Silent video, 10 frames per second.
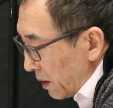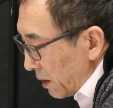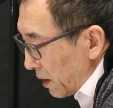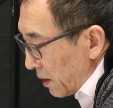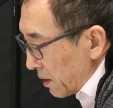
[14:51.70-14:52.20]

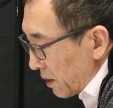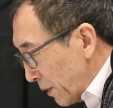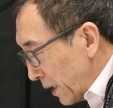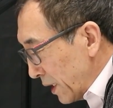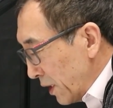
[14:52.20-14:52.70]
There's
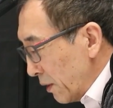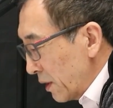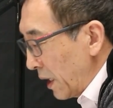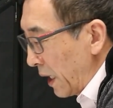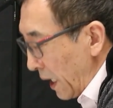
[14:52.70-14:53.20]

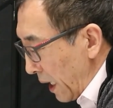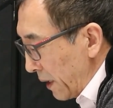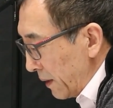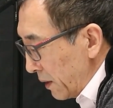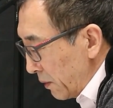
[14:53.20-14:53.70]
rangatiratanga,
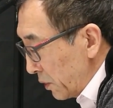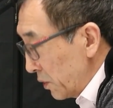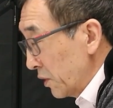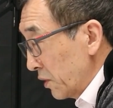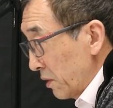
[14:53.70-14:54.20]
which
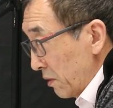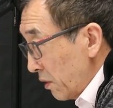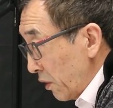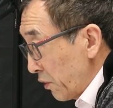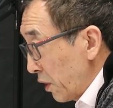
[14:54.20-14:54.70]
is
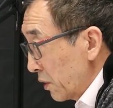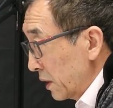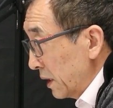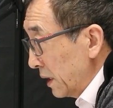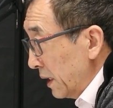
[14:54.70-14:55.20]

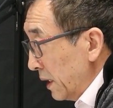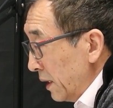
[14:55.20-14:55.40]
authority.